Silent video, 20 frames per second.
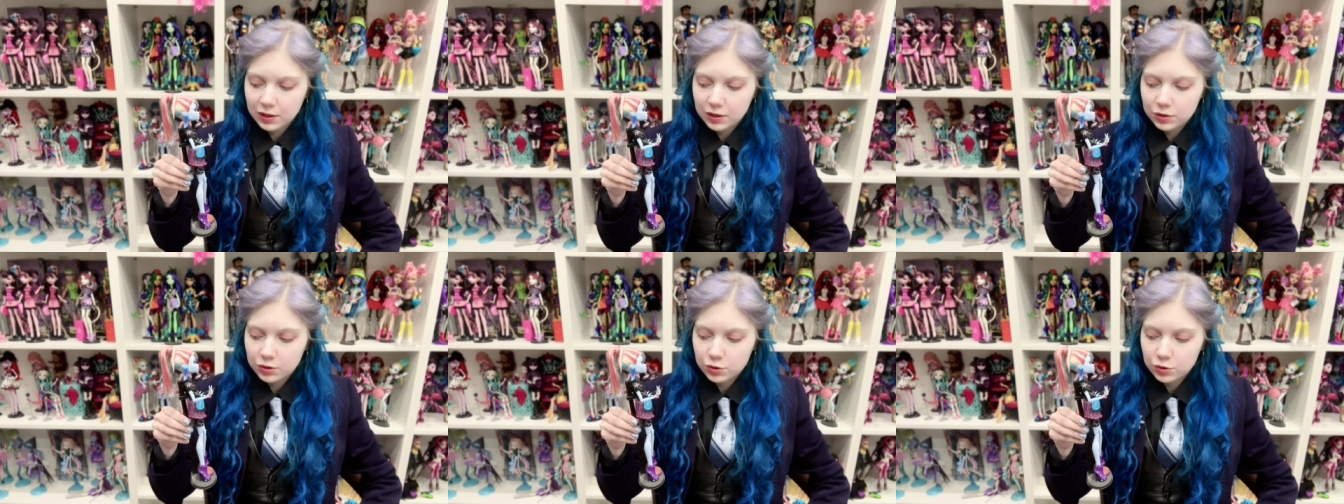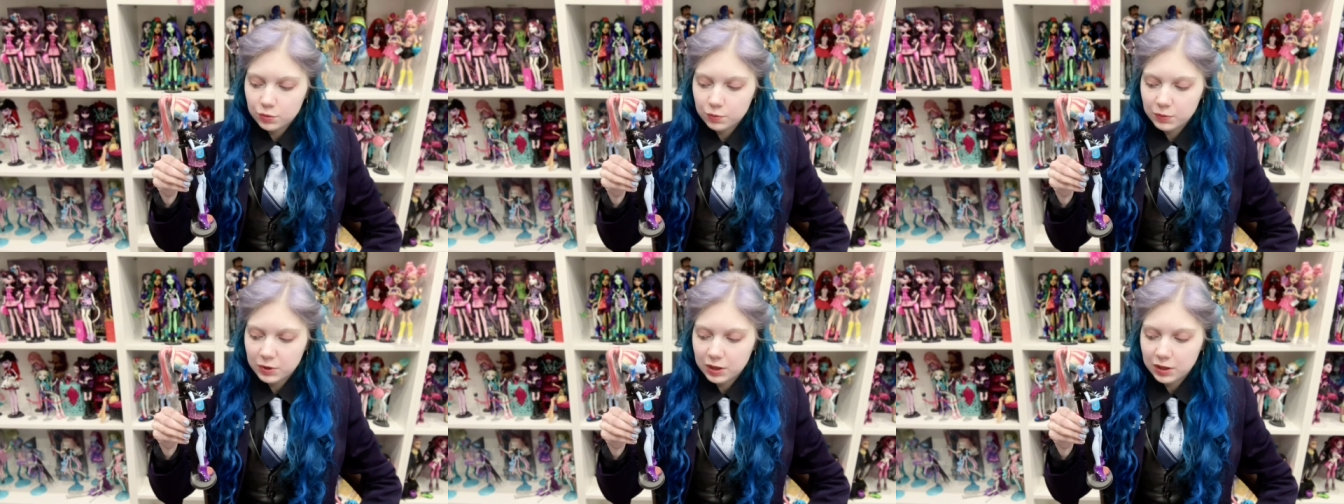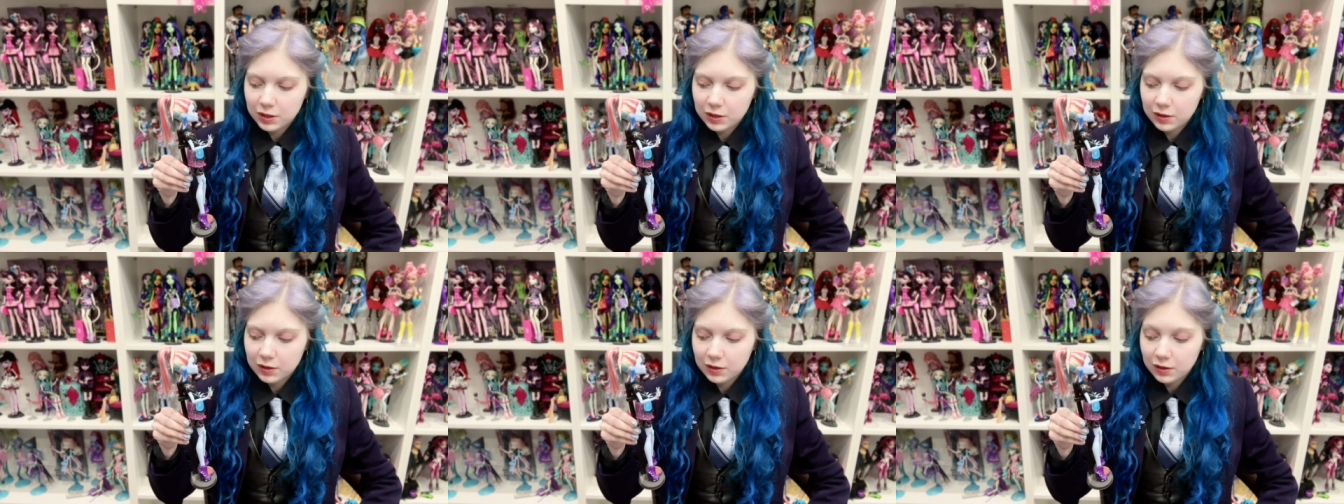to
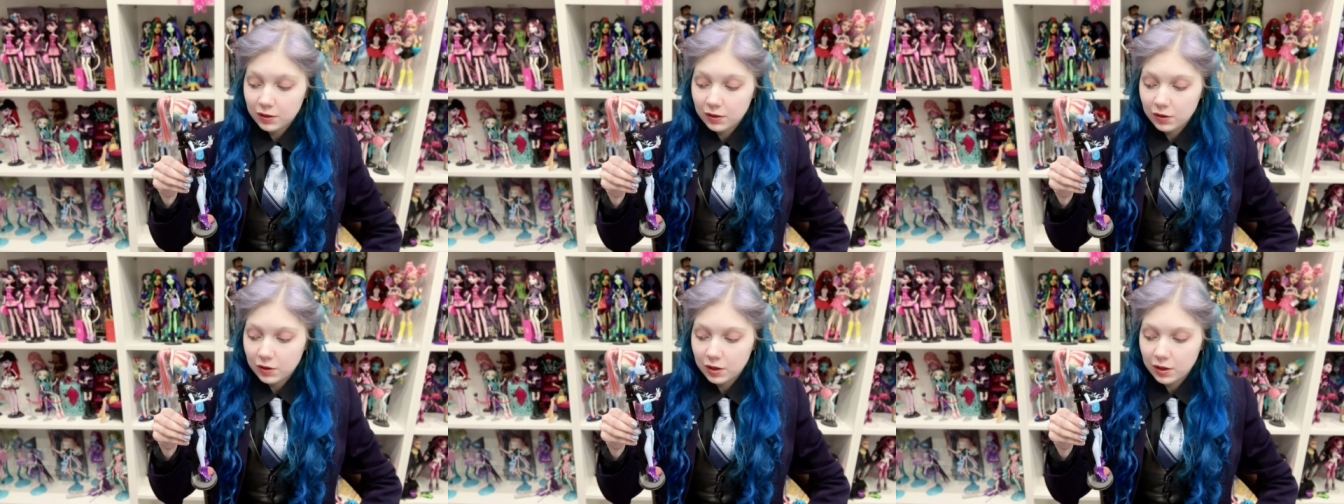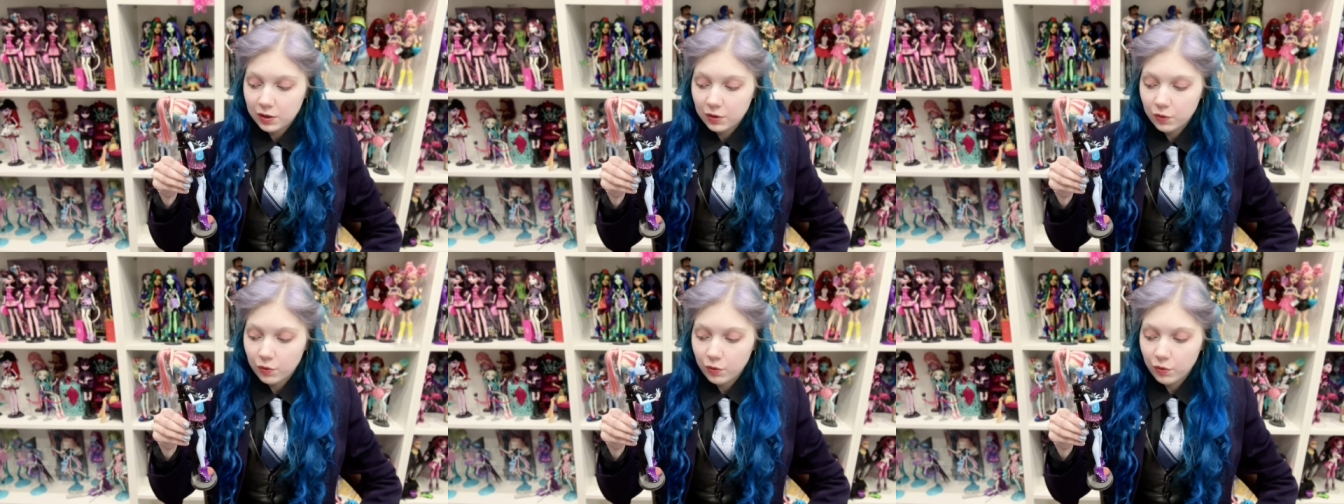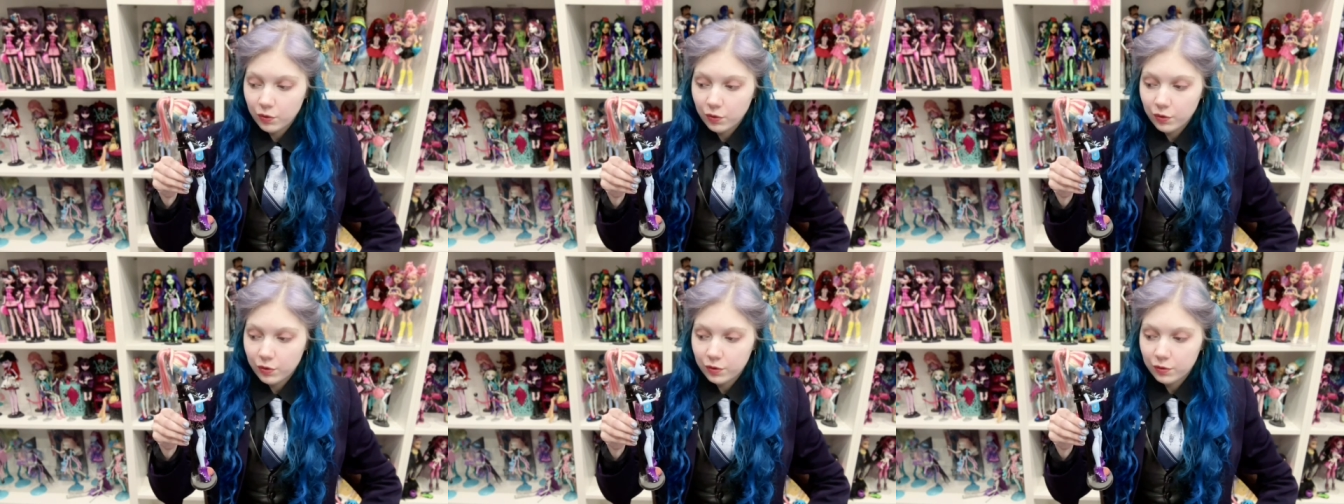me
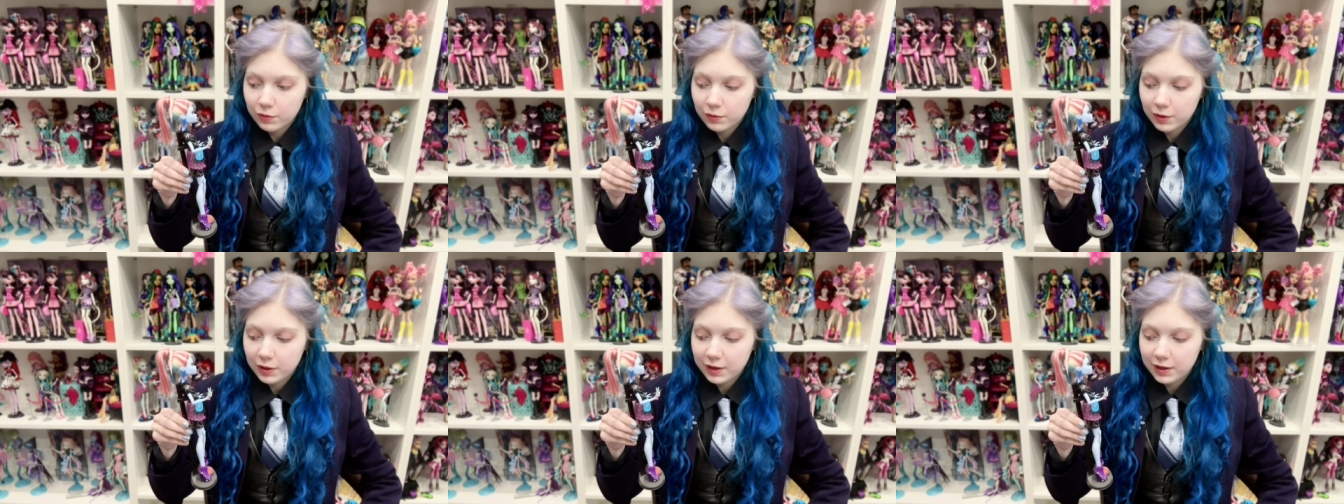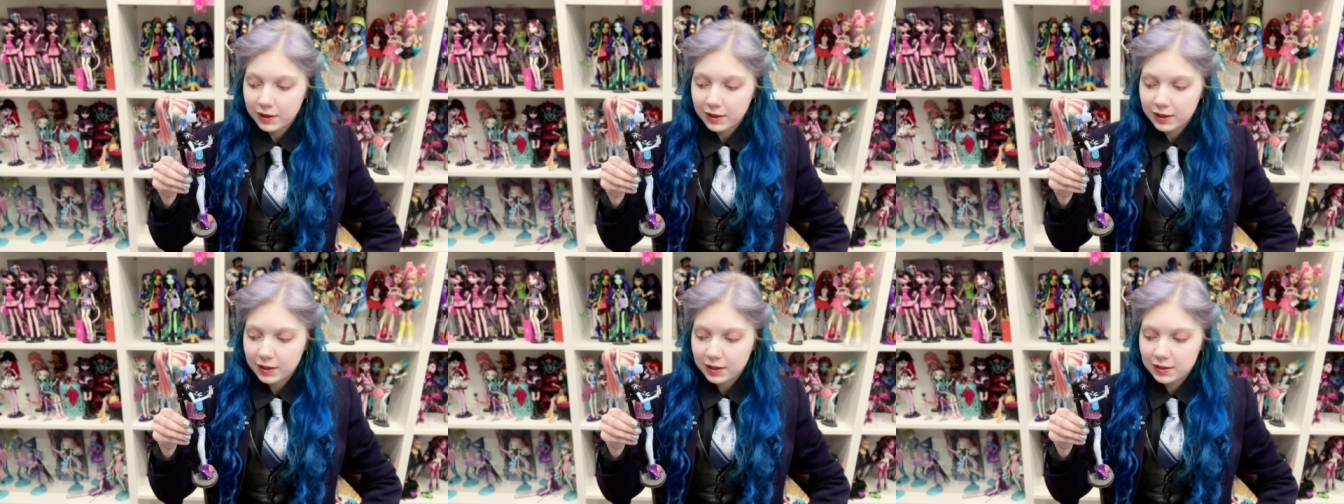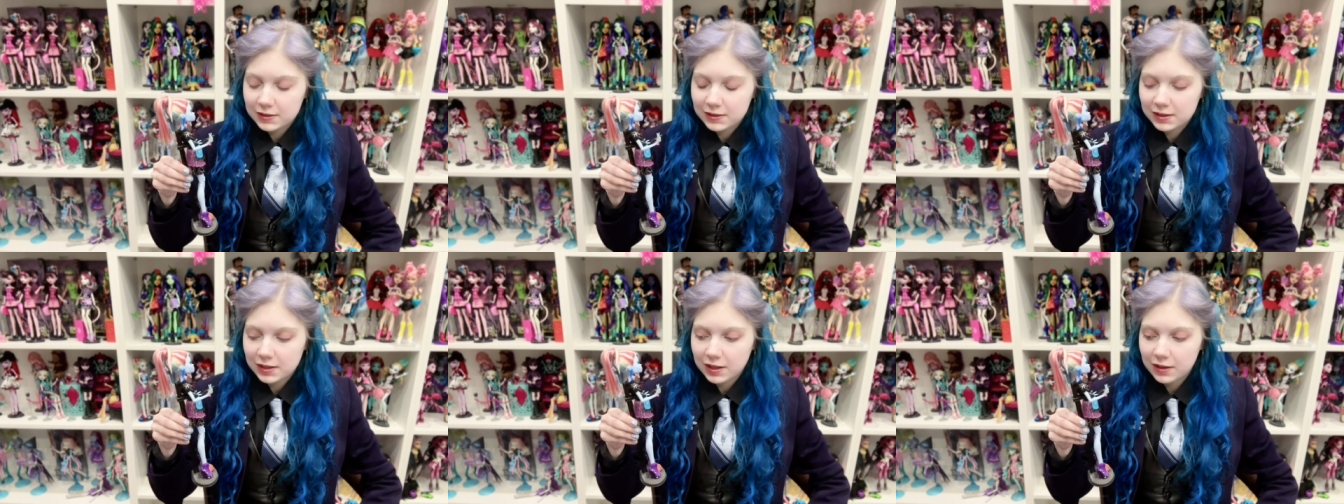or I can
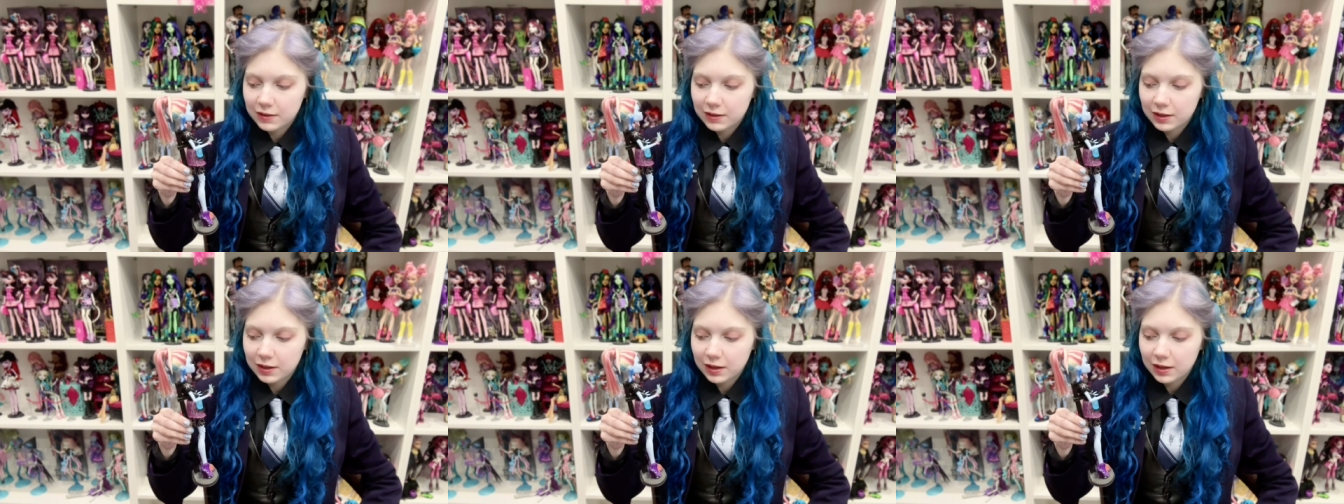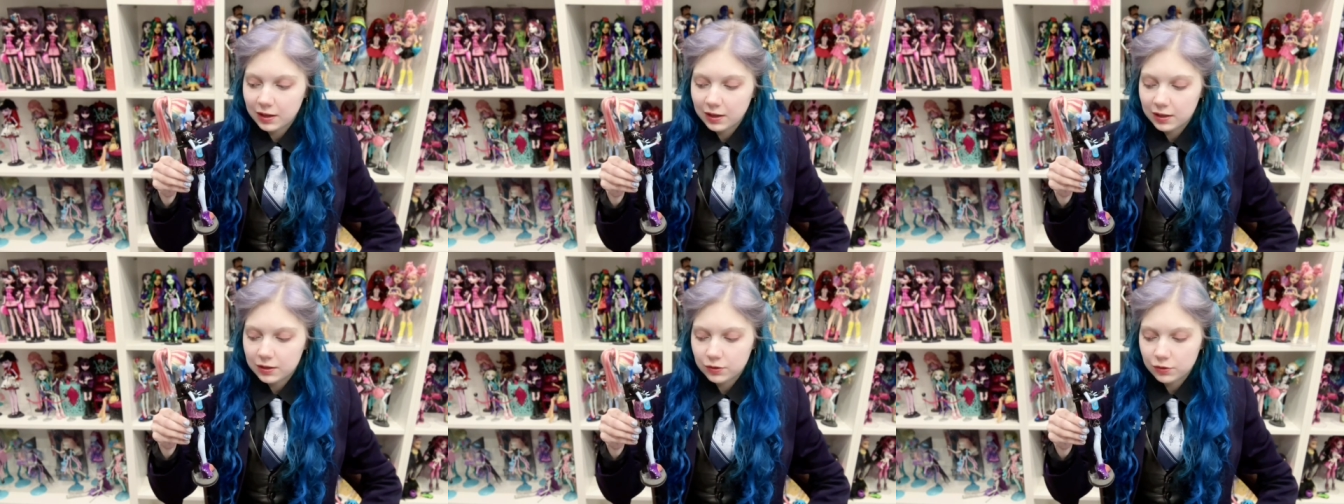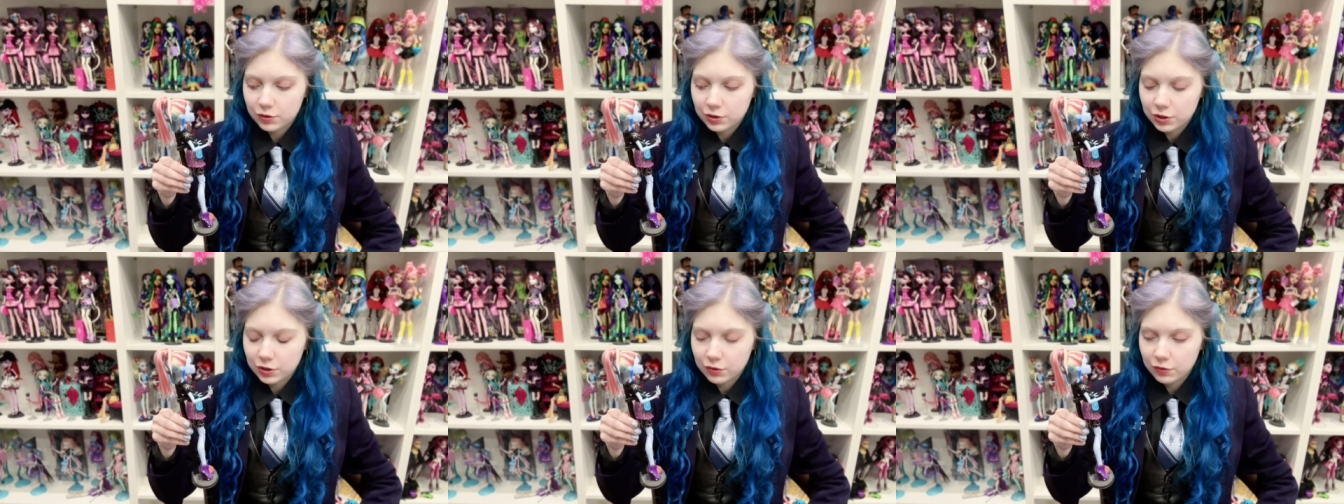say that I
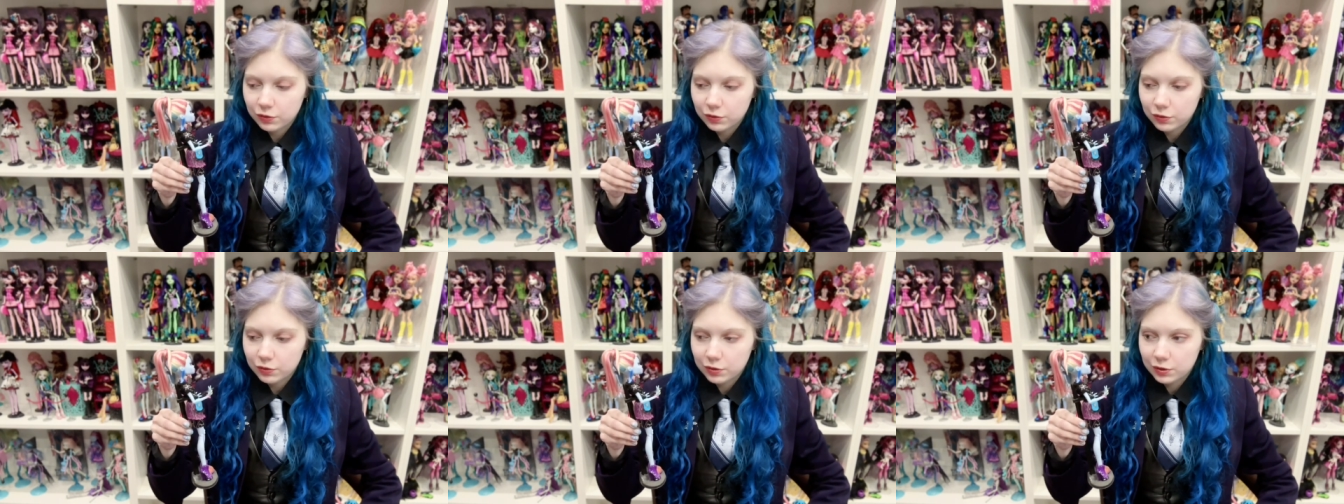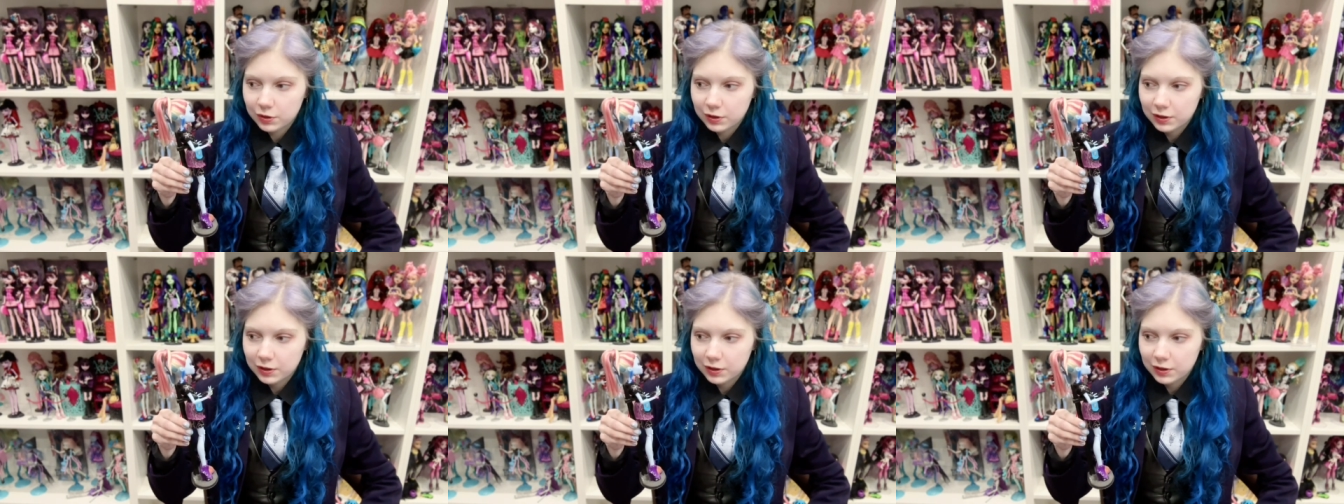adore her look.